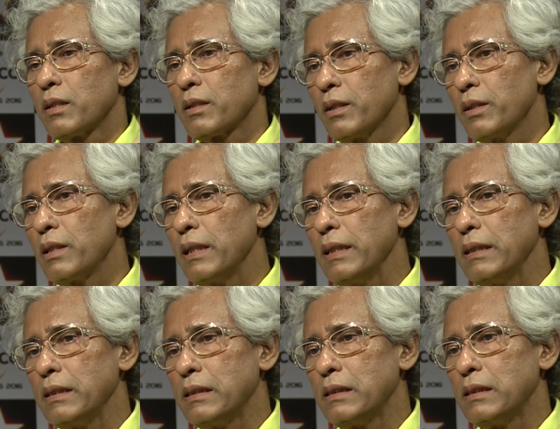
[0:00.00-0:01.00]

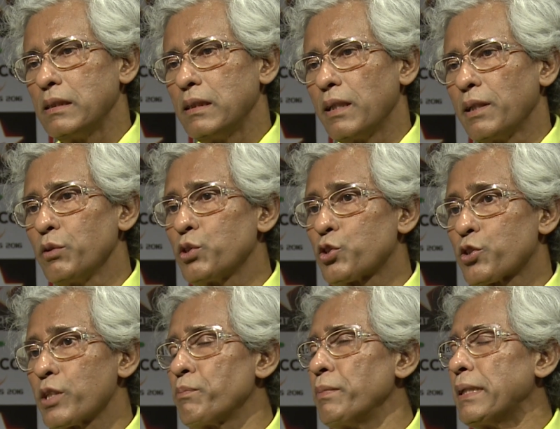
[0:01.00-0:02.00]
Thirdly, news
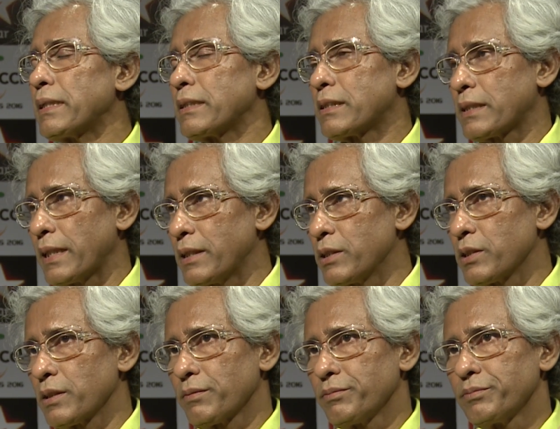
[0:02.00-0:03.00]
treatment is
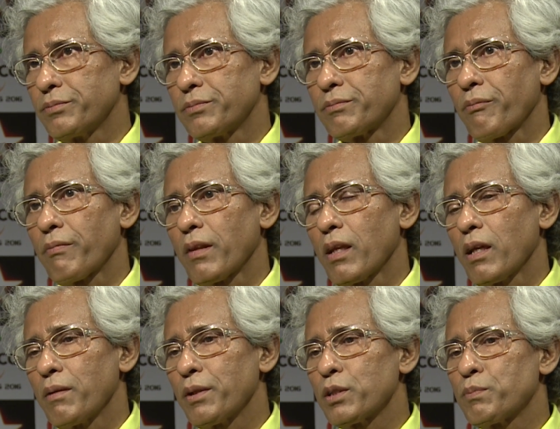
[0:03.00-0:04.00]
changing
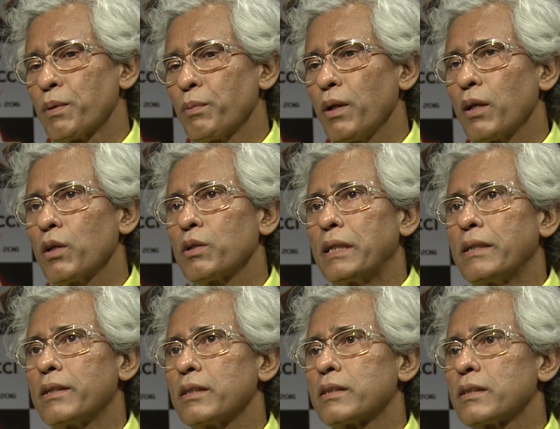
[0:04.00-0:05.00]
because people are not
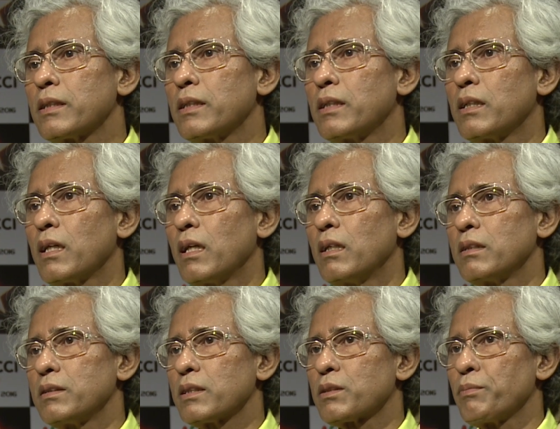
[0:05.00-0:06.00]
interested in
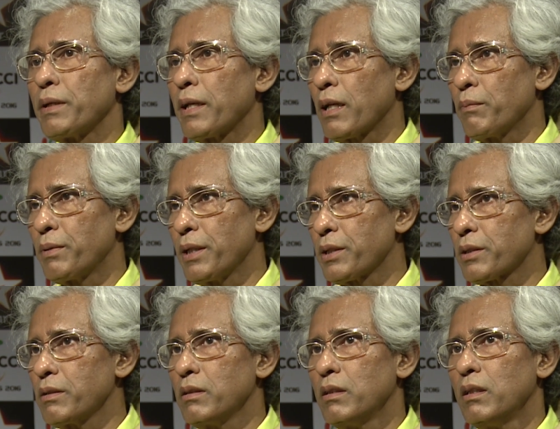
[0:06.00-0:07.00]
just mere updation